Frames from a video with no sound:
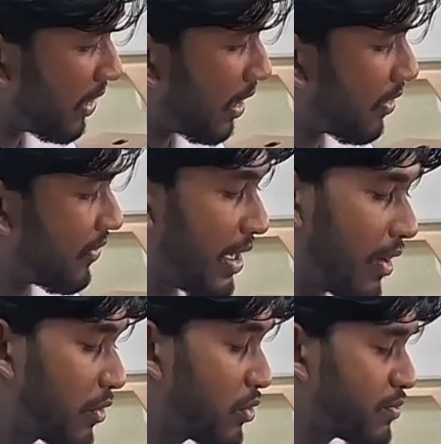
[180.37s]
we have
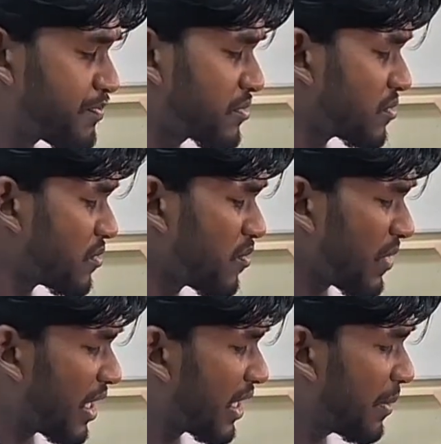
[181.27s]
to
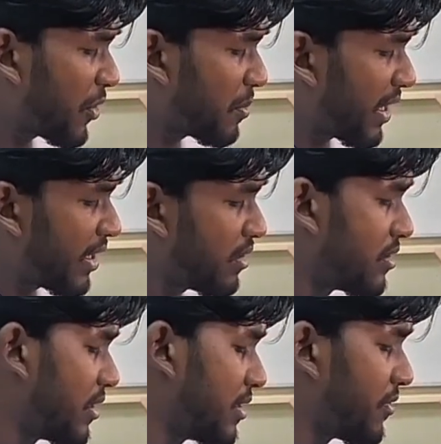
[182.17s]
keep in mind
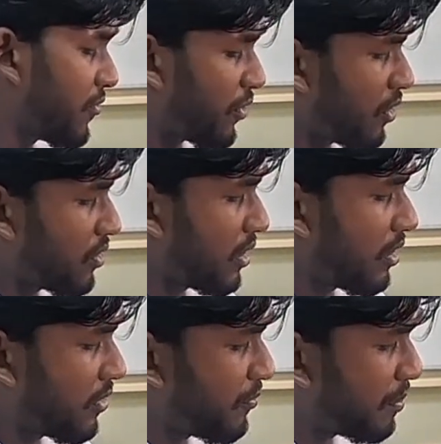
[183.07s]

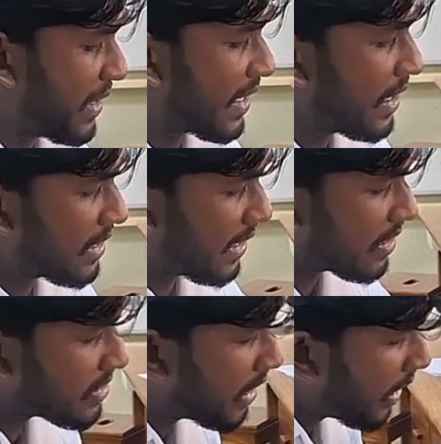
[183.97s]
for particular
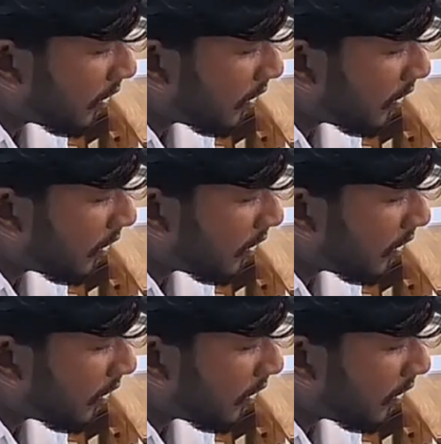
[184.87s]
things.